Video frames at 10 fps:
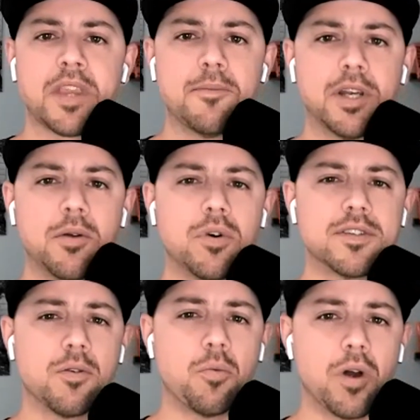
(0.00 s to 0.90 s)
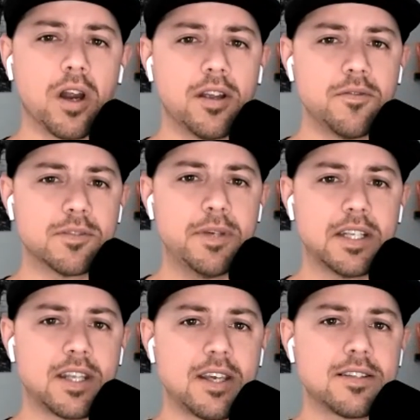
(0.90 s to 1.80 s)
but he wasn't aware he was being
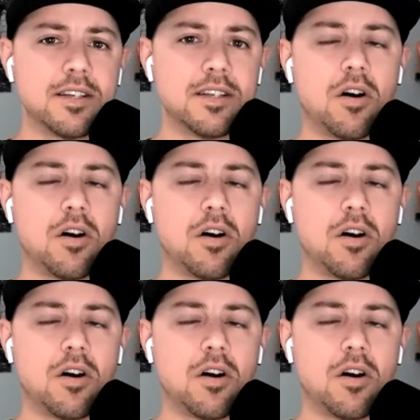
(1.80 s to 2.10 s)
tested,